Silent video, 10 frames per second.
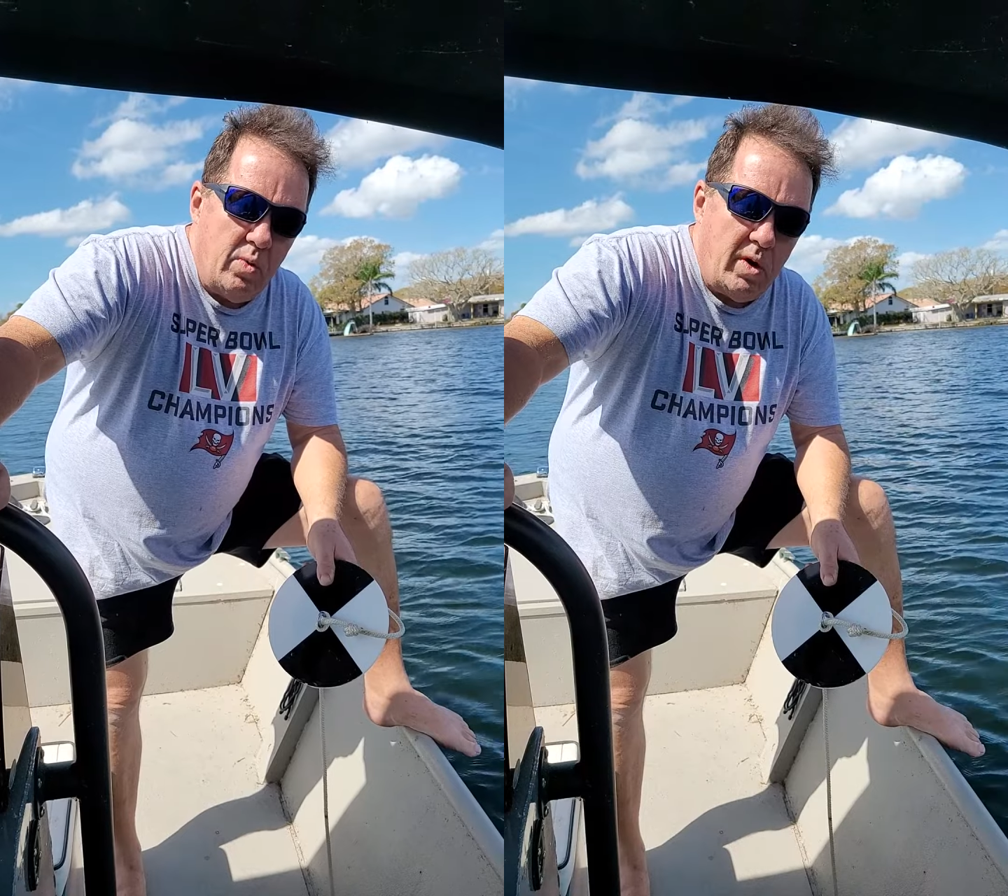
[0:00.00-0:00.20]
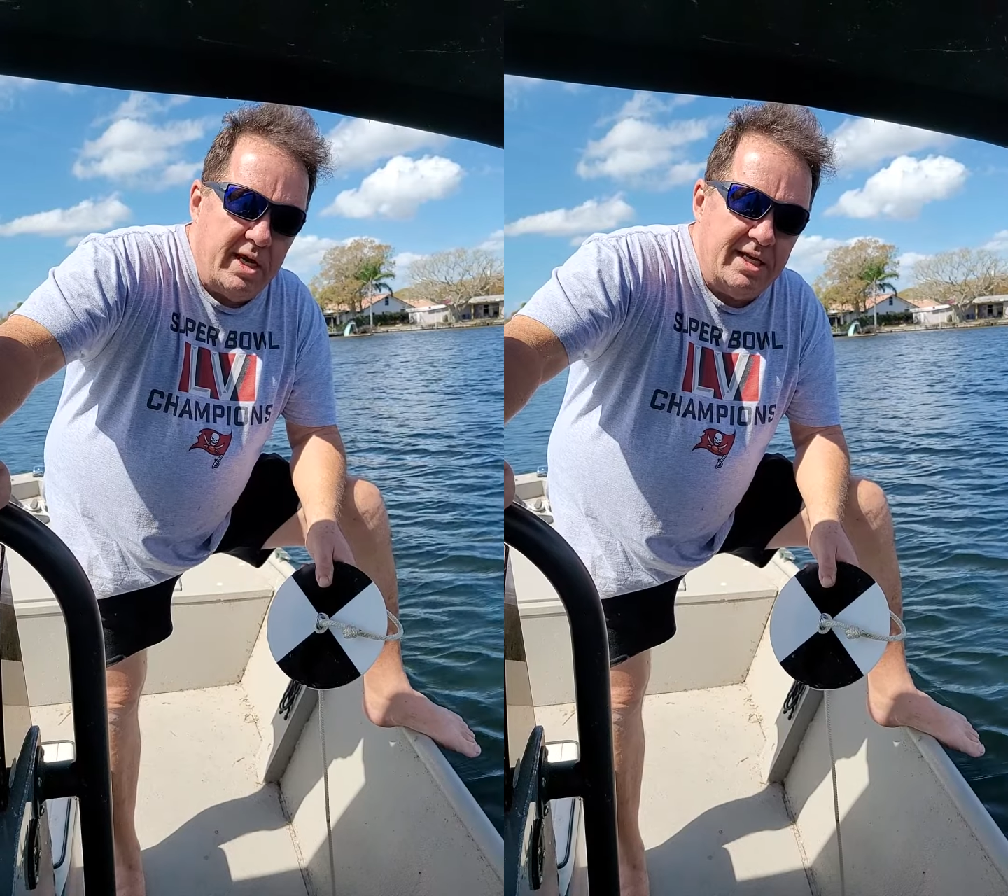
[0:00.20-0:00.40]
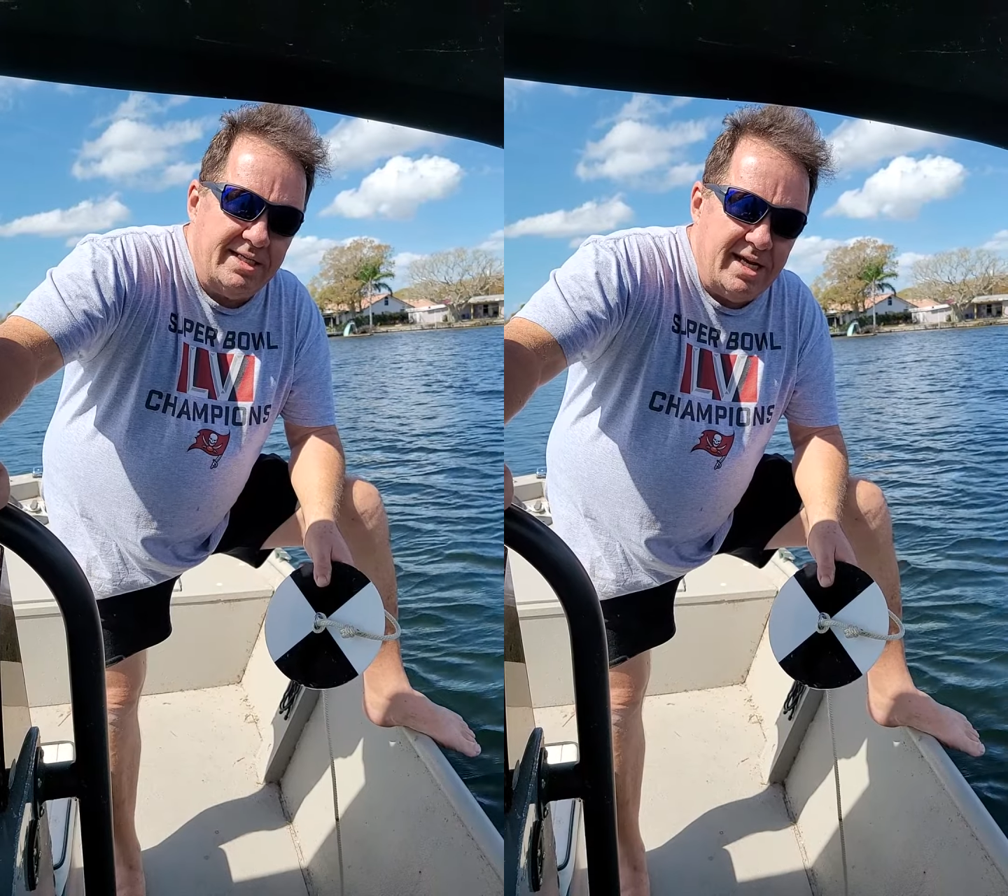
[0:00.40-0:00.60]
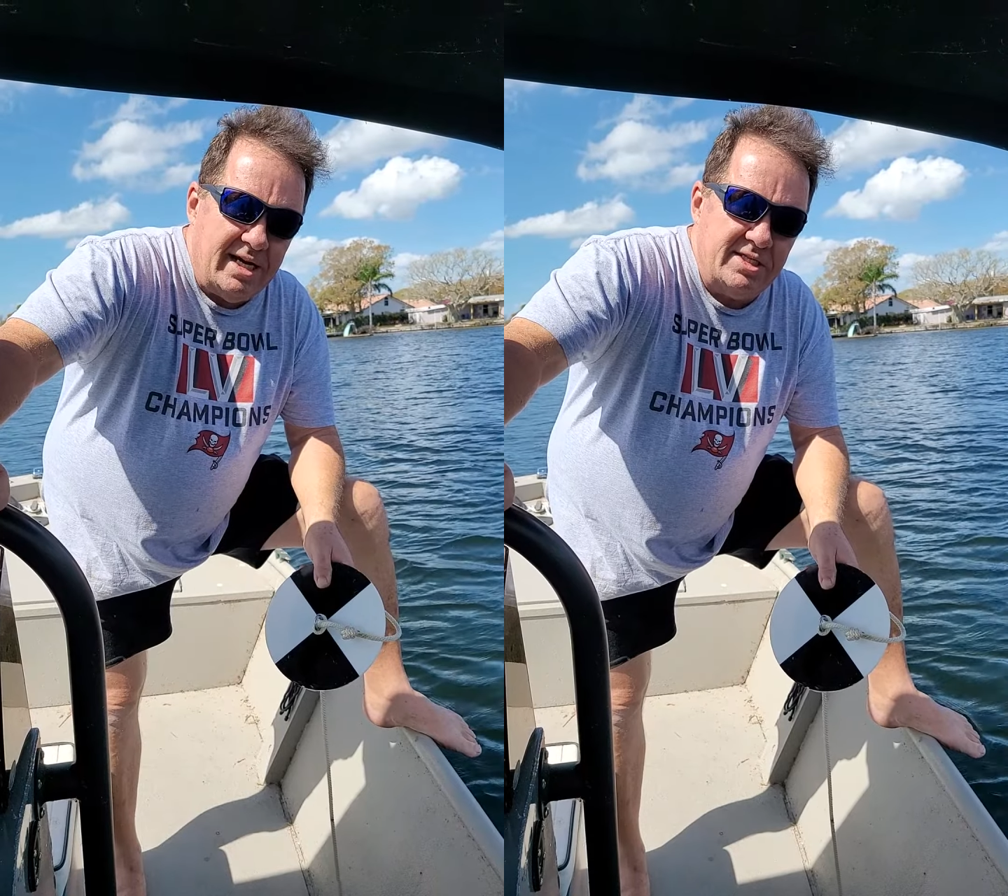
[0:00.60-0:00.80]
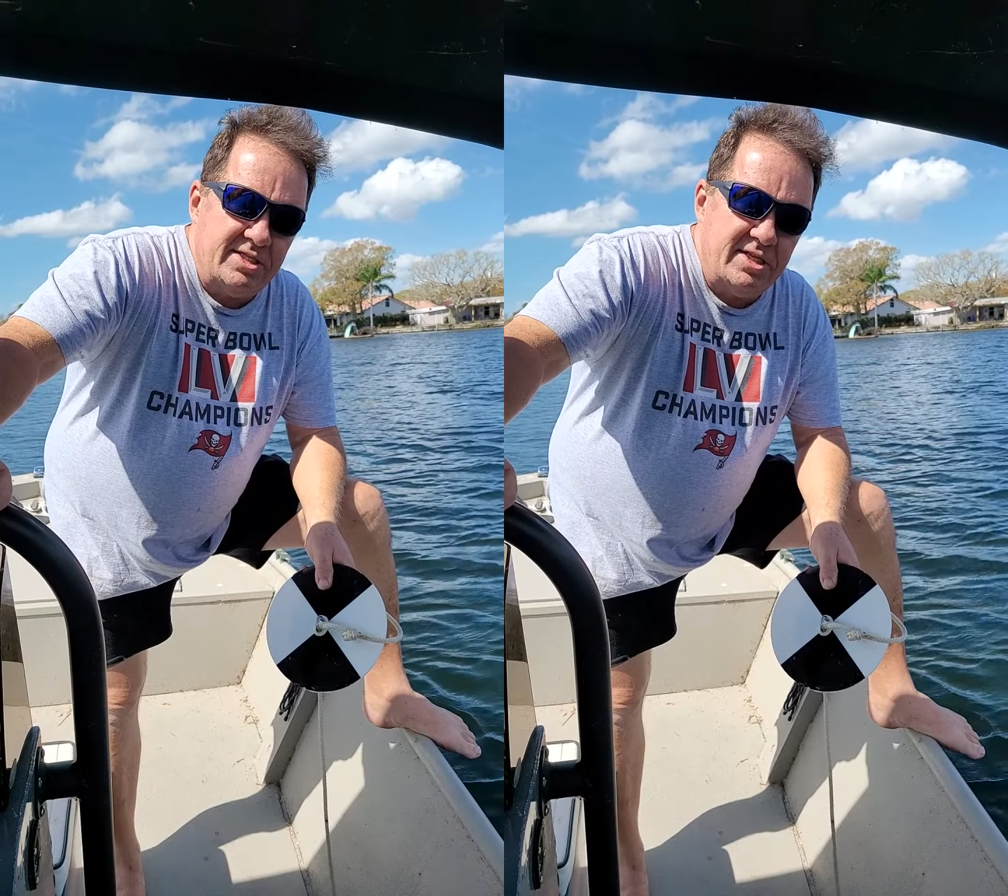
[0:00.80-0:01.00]
what it
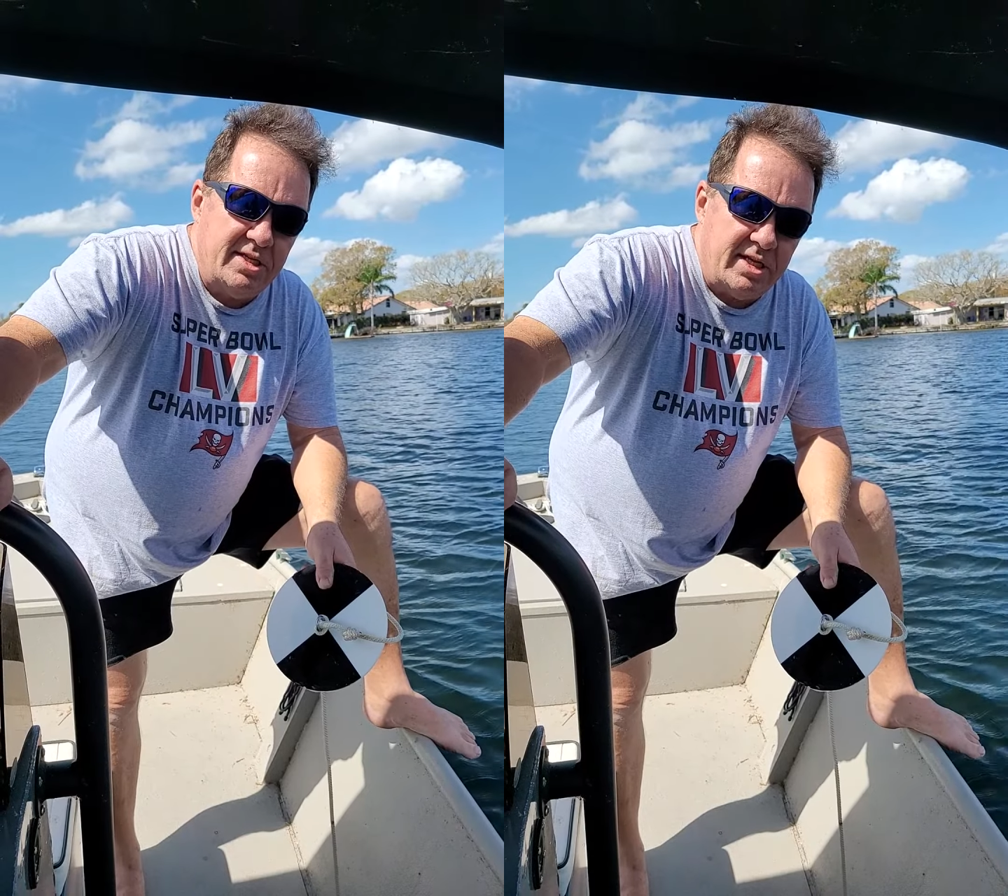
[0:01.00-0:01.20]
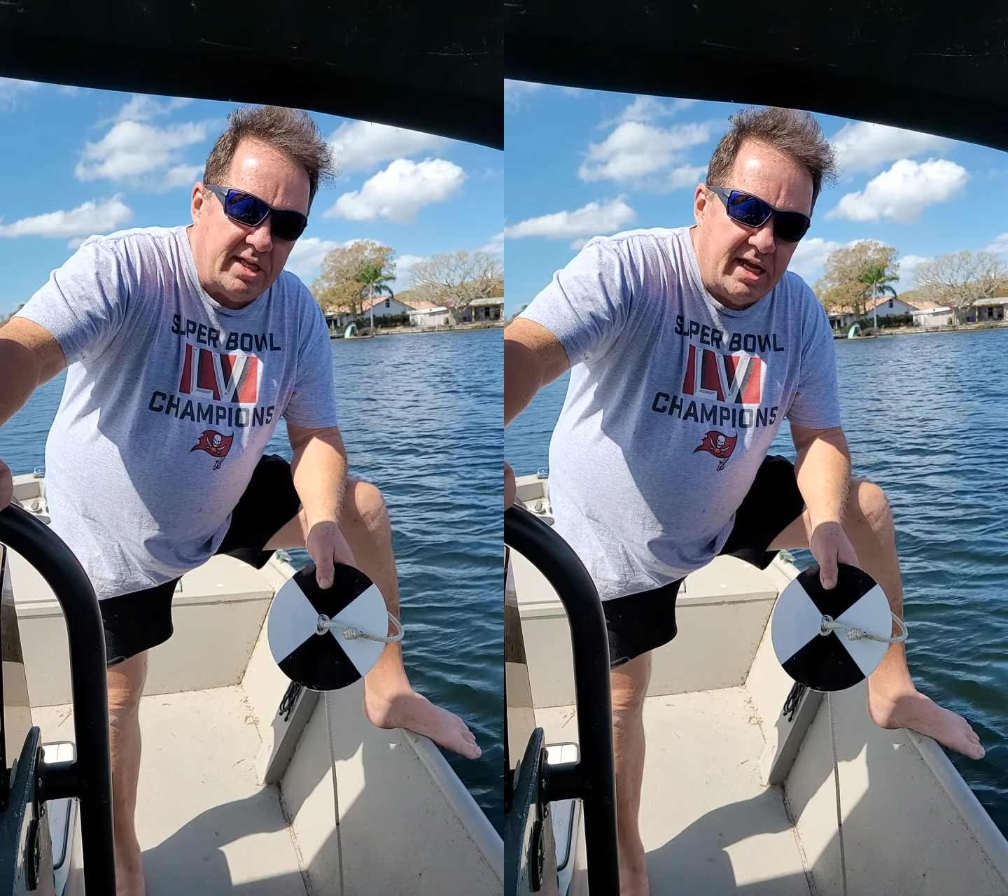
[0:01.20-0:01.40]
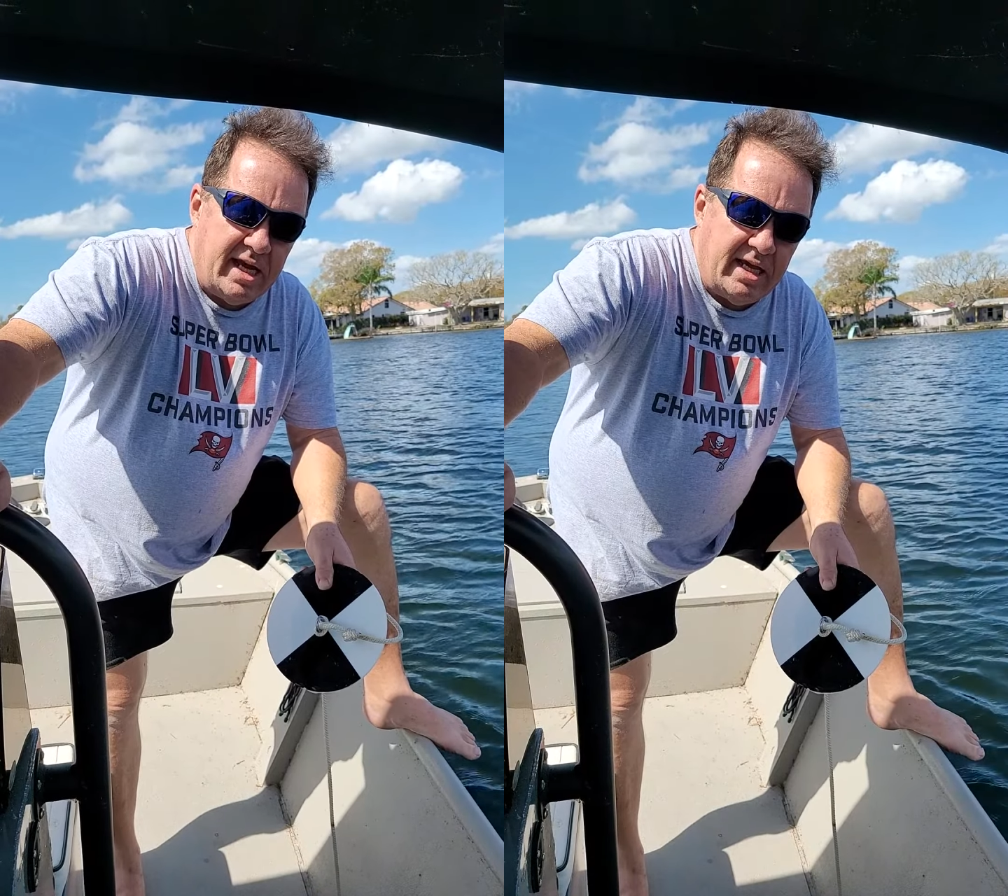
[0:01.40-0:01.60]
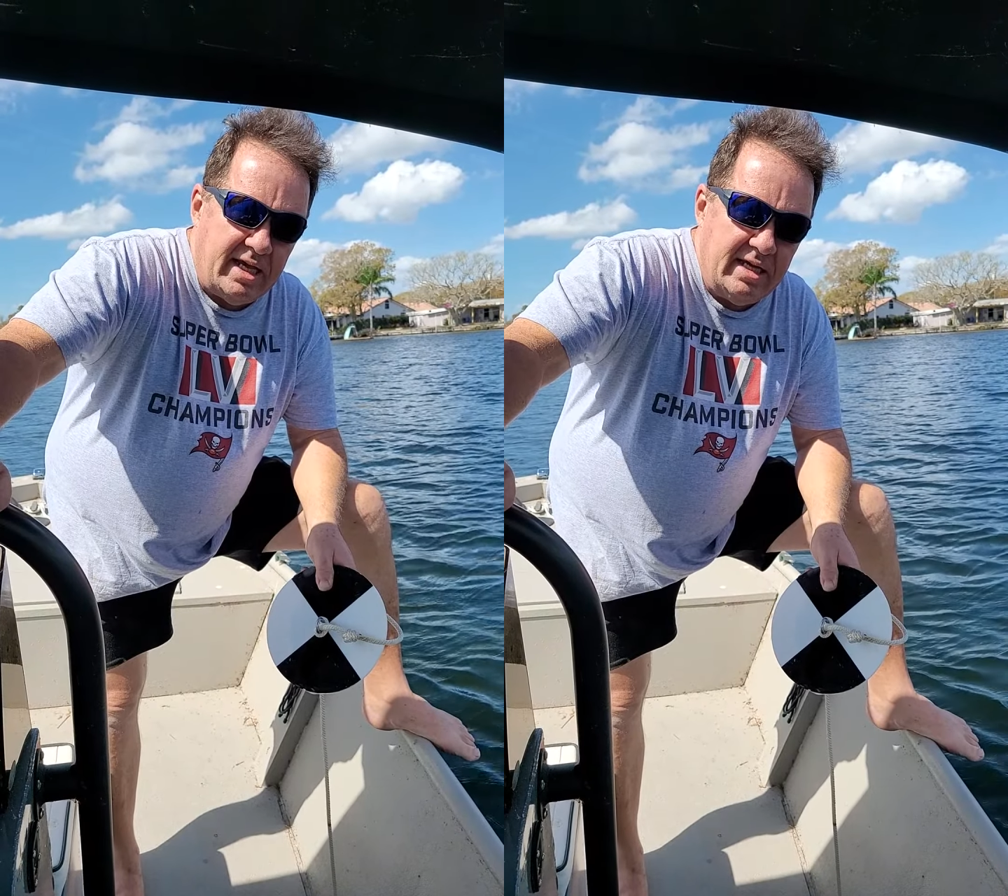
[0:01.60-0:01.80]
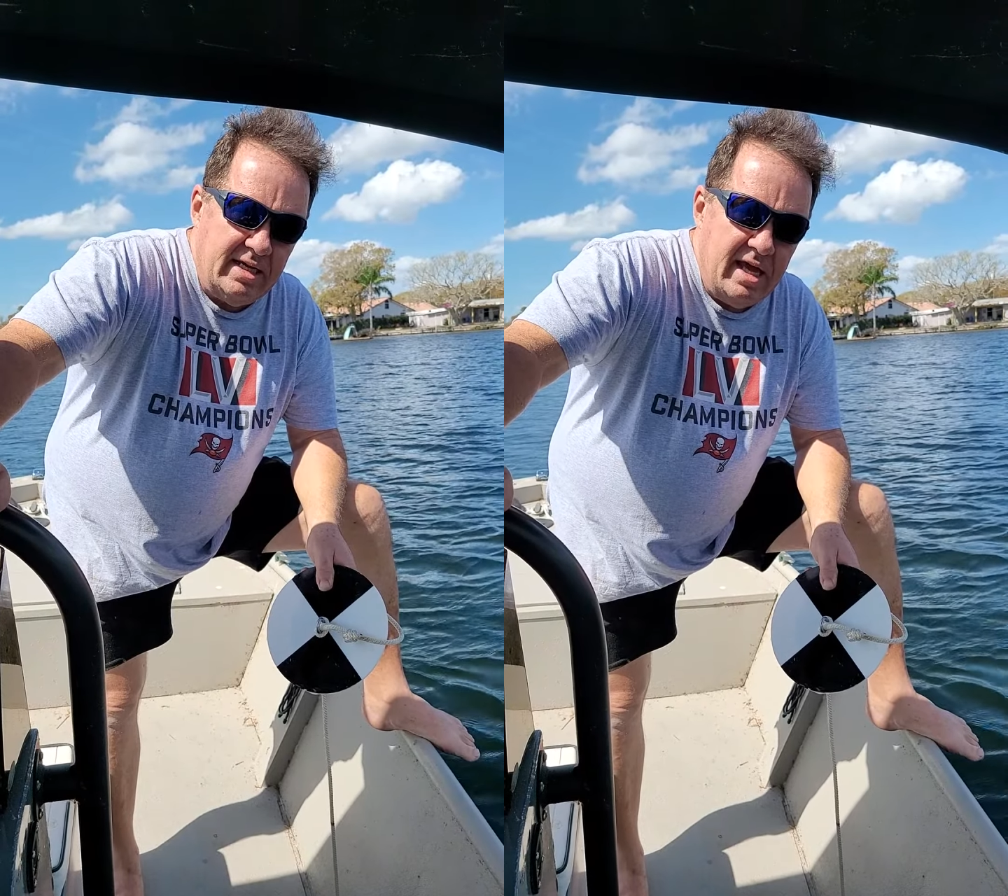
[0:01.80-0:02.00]
does to the lake.